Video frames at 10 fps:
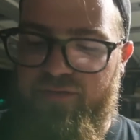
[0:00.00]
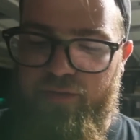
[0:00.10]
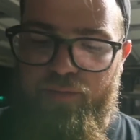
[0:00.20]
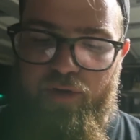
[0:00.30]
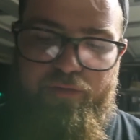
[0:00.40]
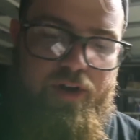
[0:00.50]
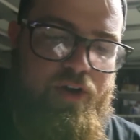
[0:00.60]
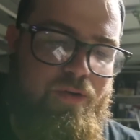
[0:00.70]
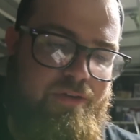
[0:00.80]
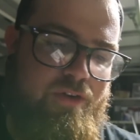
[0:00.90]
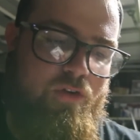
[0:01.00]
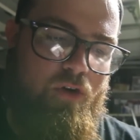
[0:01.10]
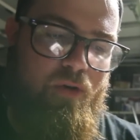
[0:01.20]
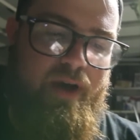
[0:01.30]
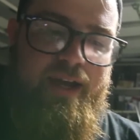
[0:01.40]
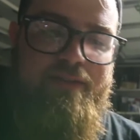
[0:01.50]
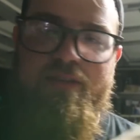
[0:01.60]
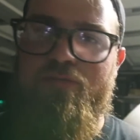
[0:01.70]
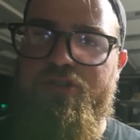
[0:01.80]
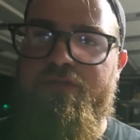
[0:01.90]
from a friend who went to Norway. It's
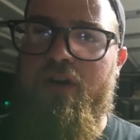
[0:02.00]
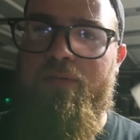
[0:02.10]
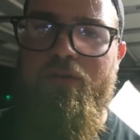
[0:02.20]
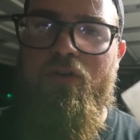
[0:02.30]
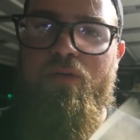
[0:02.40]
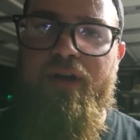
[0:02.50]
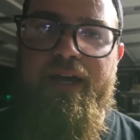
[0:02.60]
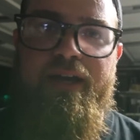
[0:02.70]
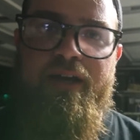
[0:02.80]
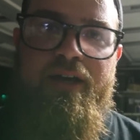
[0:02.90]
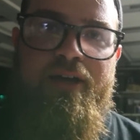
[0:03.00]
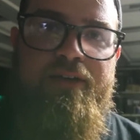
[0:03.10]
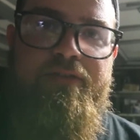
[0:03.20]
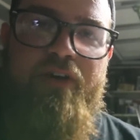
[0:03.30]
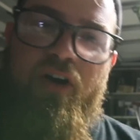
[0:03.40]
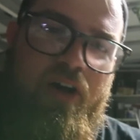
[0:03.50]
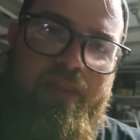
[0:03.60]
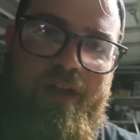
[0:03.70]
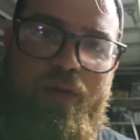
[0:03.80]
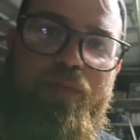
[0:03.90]
some drift club in Norway. So I
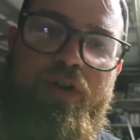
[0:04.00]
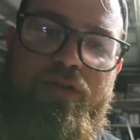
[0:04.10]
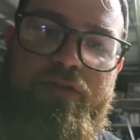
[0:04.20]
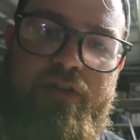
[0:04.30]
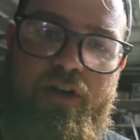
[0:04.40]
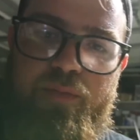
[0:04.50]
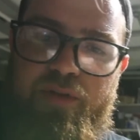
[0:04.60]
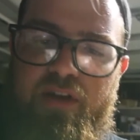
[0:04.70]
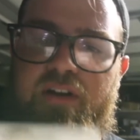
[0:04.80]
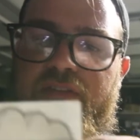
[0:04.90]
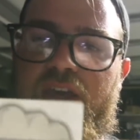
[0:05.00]
thought it'd be a pretty cool sticker to put there, and it's